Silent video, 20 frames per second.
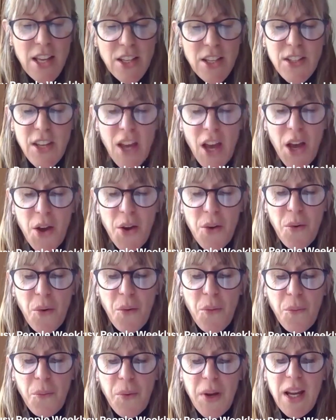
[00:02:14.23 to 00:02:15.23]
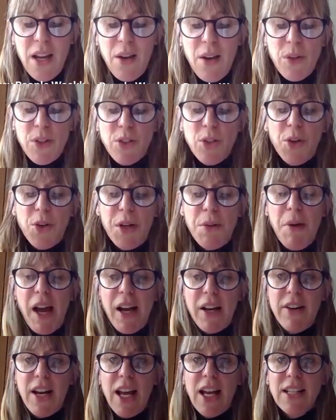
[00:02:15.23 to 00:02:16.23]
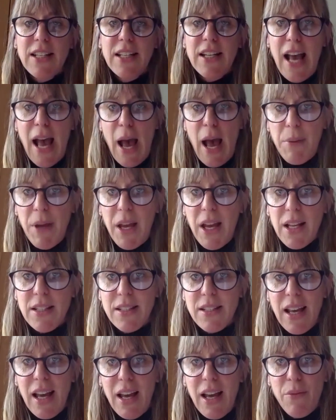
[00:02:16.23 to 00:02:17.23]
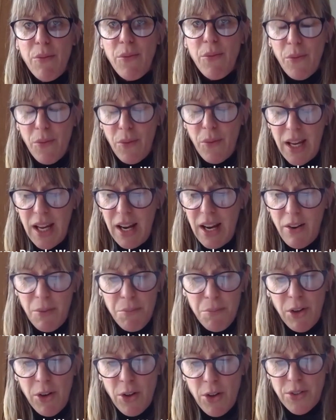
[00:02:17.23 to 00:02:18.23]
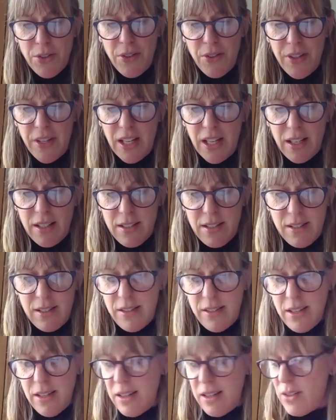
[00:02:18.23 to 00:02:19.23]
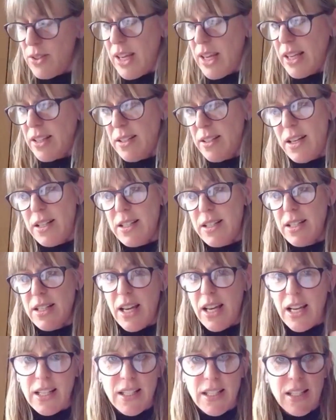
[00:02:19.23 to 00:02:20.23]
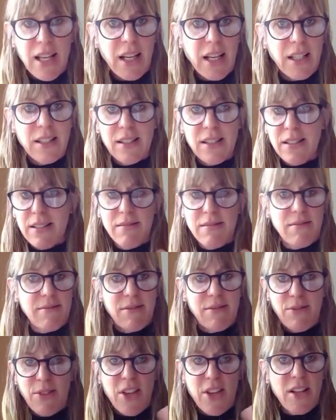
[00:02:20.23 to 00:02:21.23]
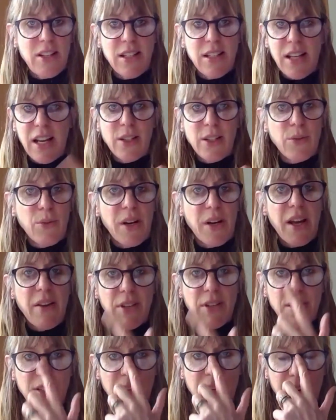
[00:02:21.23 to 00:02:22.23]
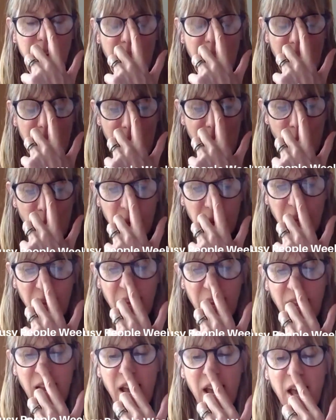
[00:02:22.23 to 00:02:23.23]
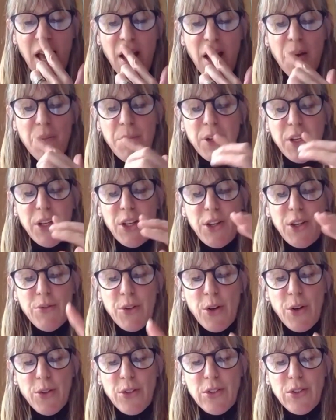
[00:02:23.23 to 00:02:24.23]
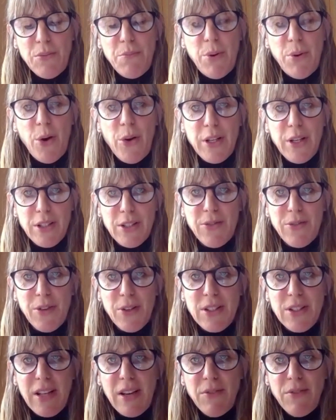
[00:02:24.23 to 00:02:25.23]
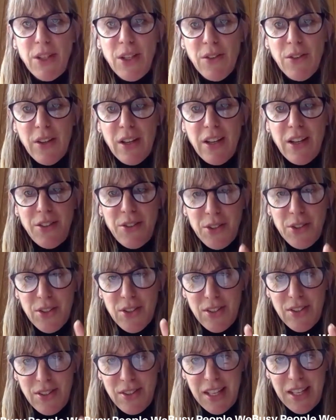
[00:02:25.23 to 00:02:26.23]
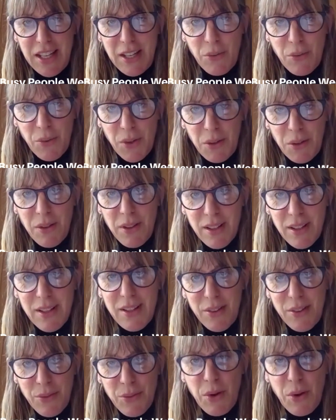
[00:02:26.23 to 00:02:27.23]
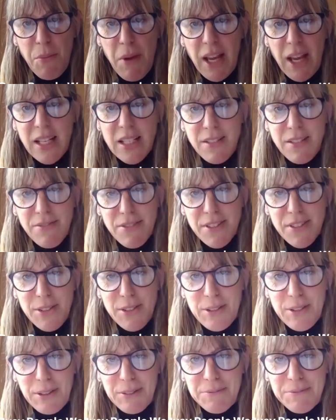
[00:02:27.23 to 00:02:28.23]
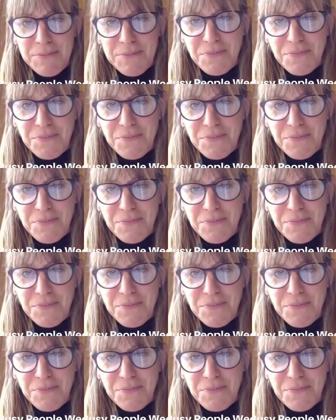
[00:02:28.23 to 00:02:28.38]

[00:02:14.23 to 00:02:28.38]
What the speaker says: So we were talking about creating a habit, and we hear lots of things that it takes 90 days, takes 30 days, whatever, to create a habit. But you've got some points for us, haven't you, that you just think will make a difference?